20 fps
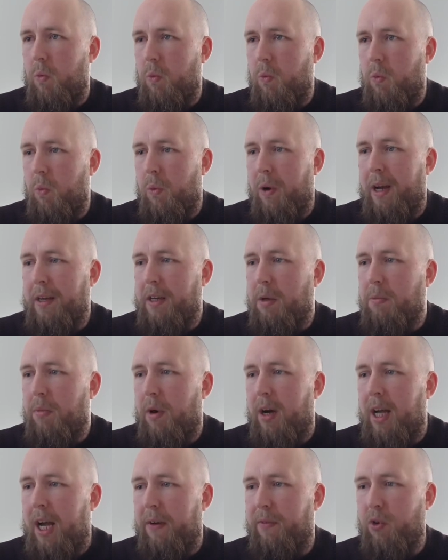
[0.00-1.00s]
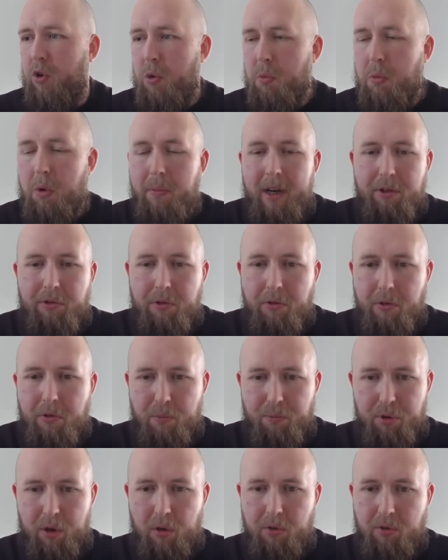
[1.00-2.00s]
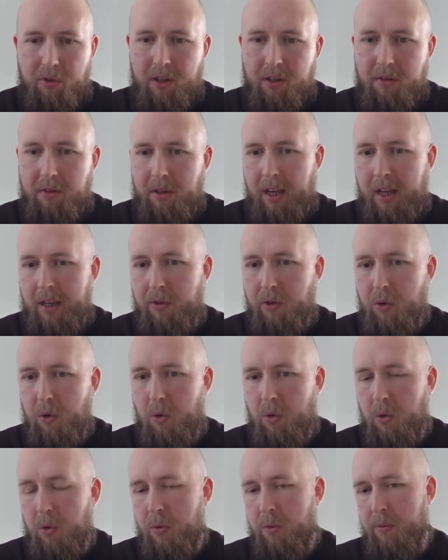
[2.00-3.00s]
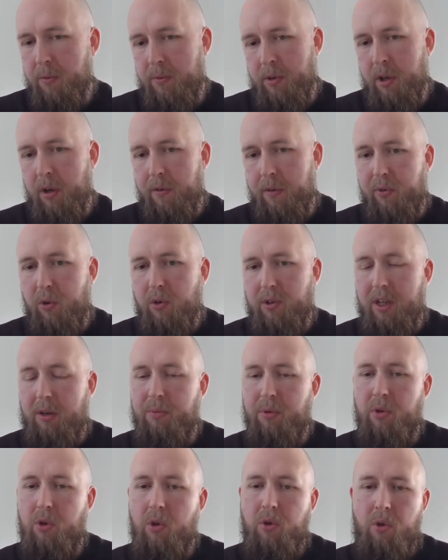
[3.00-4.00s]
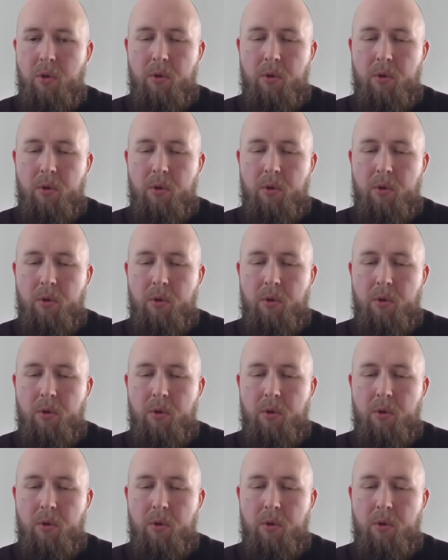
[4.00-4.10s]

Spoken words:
where you might have a normal major incident process in your, for example, your